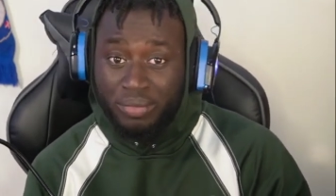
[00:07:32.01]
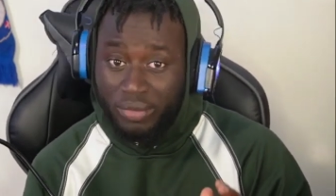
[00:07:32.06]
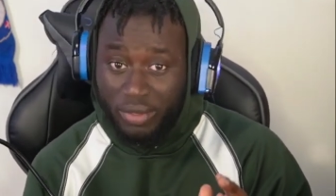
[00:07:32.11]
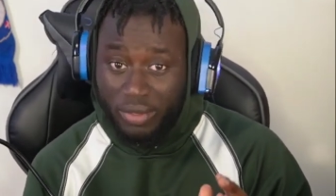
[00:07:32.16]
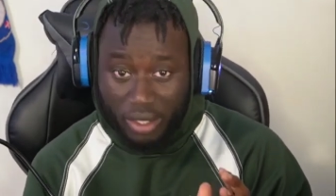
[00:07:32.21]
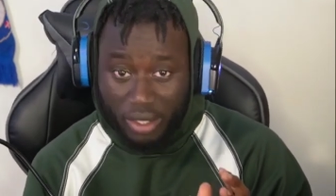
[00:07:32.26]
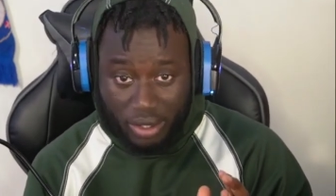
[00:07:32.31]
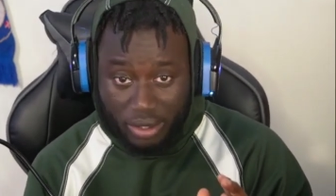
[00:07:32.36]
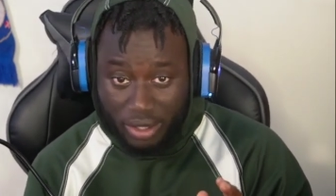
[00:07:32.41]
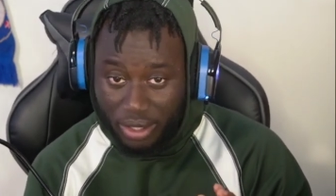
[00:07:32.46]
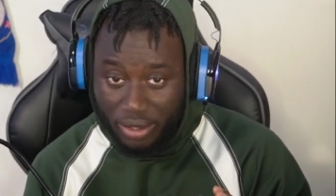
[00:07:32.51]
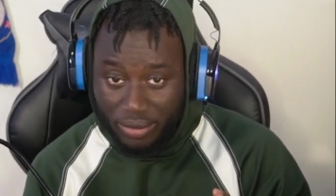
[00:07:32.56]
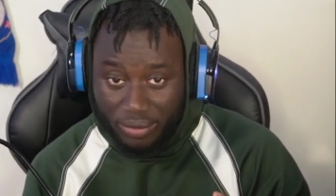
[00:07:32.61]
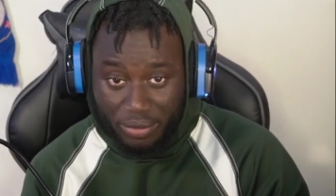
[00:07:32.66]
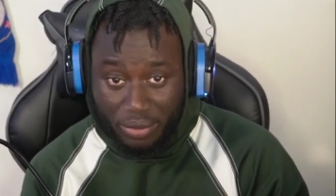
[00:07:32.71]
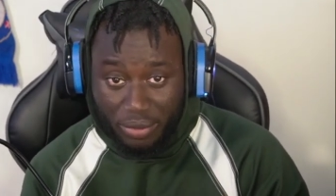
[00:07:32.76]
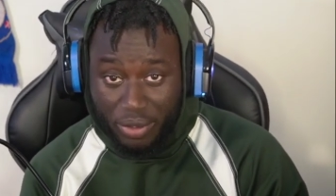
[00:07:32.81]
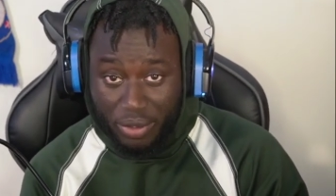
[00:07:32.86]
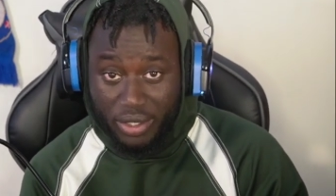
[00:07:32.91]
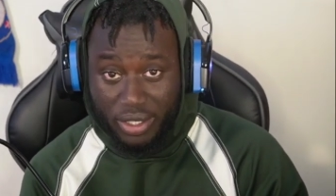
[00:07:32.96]
because his
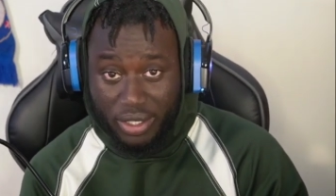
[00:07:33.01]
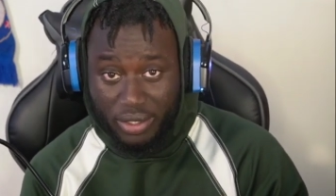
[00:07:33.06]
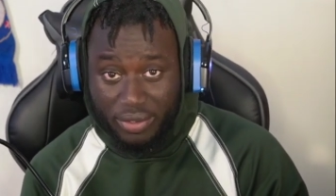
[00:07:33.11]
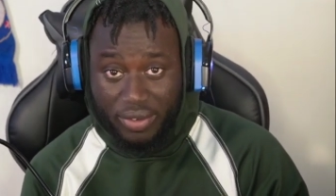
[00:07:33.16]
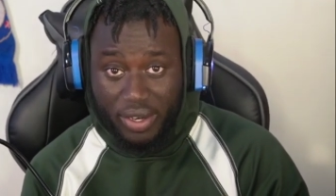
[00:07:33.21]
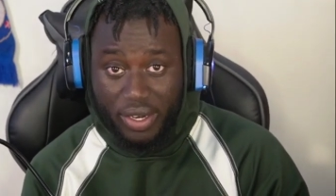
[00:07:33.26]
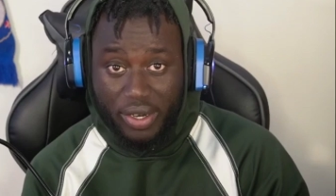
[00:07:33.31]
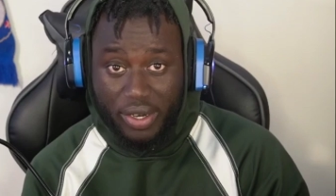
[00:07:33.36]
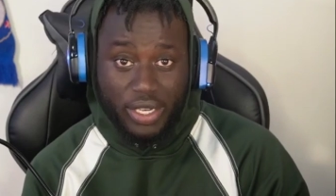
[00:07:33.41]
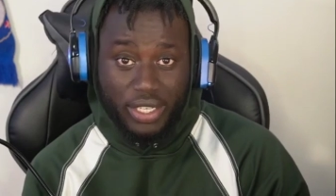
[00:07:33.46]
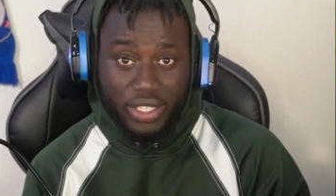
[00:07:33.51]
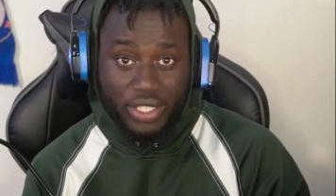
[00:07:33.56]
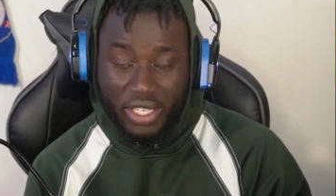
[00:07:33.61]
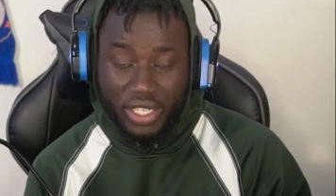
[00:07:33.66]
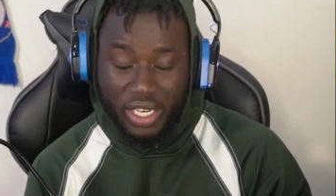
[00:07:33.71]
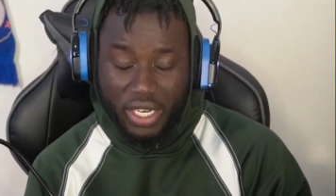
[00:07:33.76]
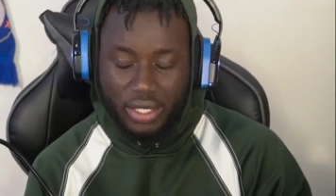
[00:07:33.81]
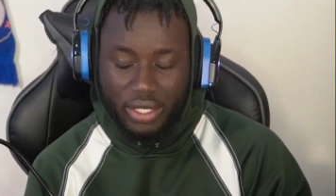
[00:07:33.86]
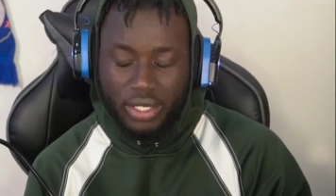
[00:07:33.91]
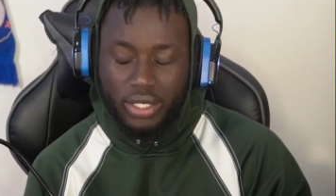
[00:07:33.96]
voice is very
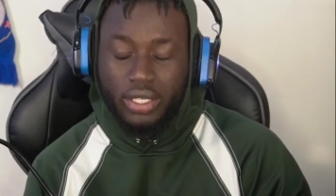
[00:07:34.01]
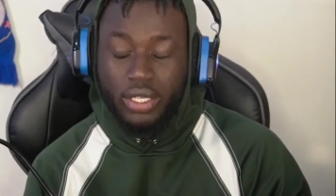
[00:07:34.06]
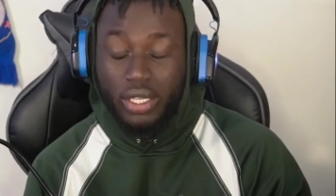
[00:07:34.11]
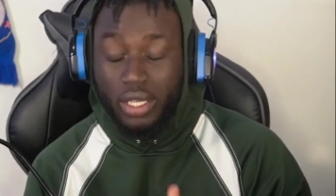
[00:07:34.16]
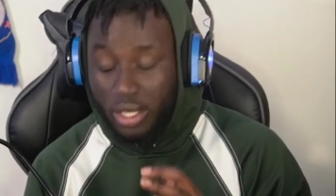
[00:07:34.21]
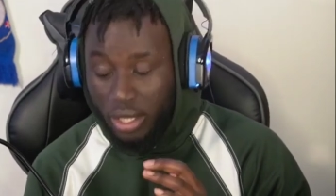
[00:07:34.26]
enchanted.